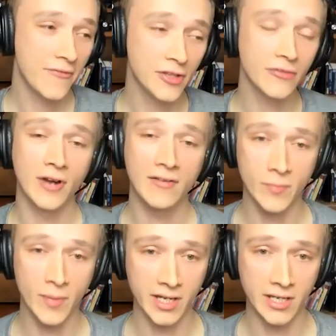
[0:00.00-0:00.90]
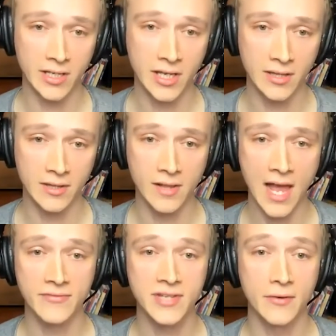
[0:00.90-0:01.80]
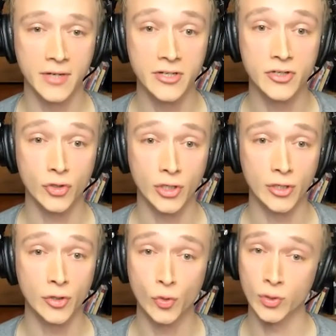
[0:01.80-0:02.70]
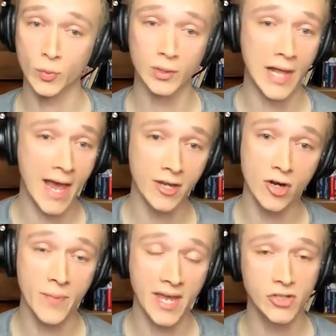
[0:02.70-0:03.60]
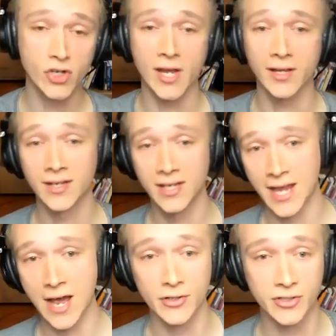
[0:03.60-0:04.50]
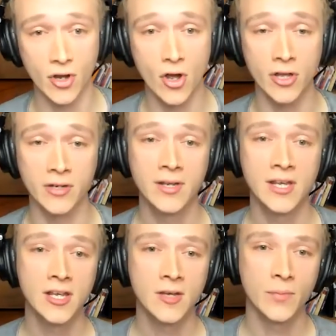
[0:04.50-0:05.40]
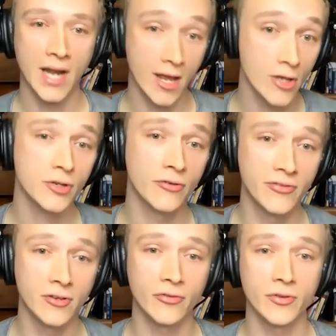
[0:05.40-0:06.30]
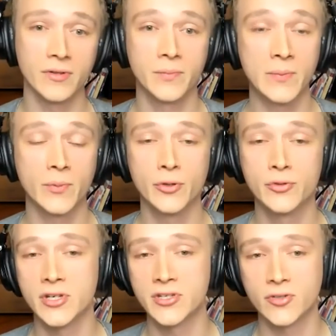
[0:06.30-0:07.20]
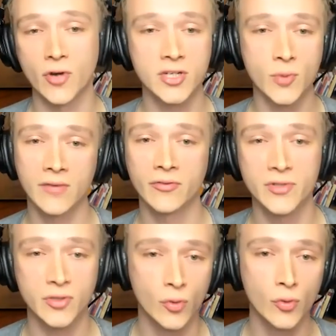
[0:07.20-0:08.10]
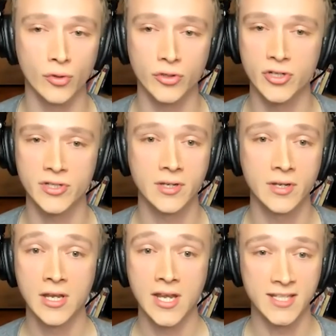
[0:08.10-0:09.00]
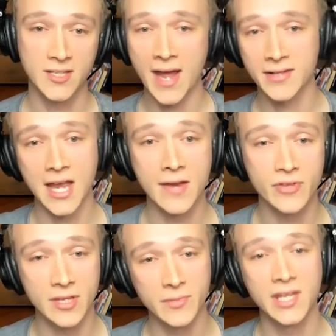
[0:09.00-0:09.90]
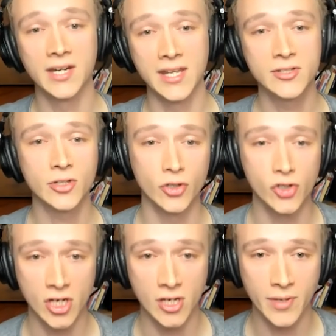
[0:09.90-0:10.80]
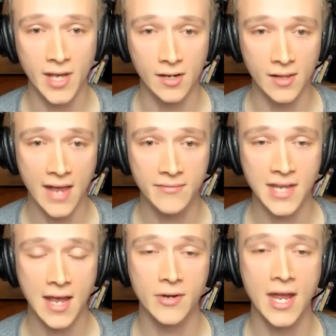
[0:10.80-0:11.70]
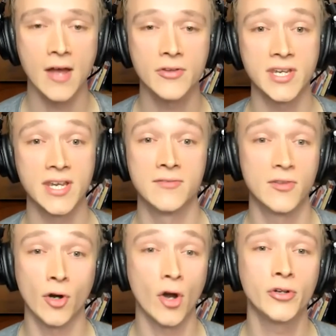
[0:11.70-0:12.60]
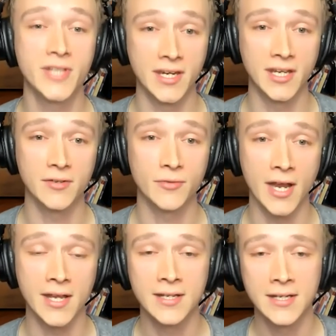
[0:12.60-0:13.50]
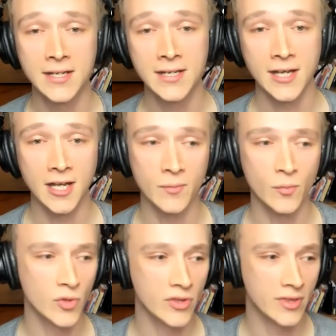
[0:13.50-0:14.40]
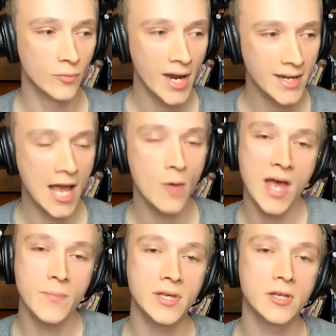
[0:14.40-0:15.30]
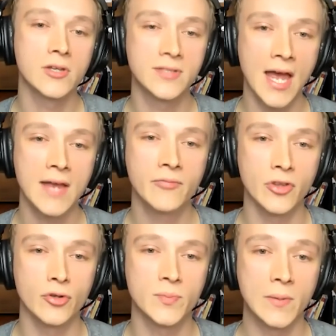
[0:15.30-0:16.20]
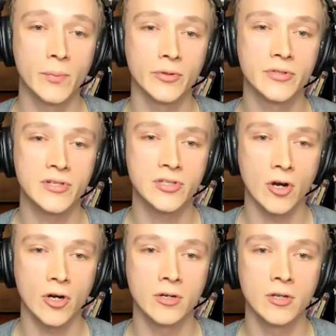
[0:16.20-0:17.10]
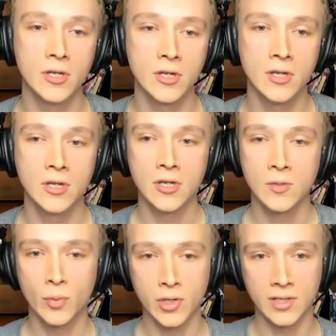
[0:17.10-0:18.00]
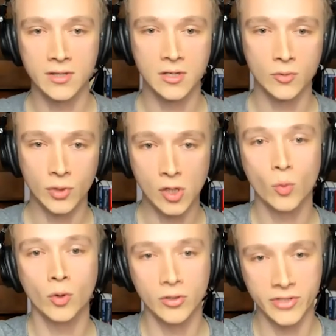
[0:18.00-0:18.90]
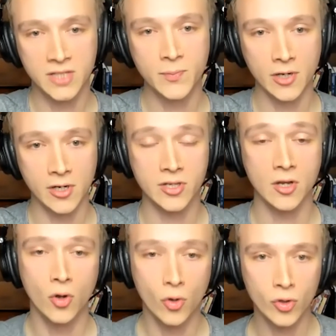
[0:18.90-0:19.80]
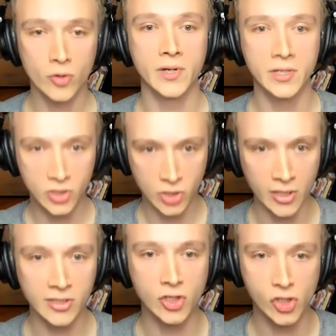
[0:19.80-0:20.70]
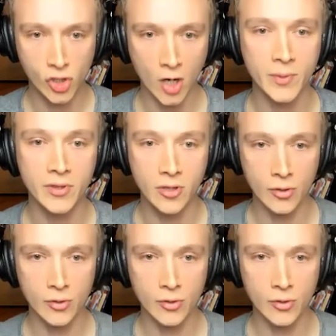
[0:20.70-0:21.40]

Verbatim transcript: I feel for everybody in the live sound industry who was relying on a paycheck and now it's gone. But I also feel for the people who just graduated from school or just it's about time for them to get an internship at a live sound house, and there aren't any, right? Um, right now might be a good time for those people to start putting the real world experience on hold, but starting to sharpen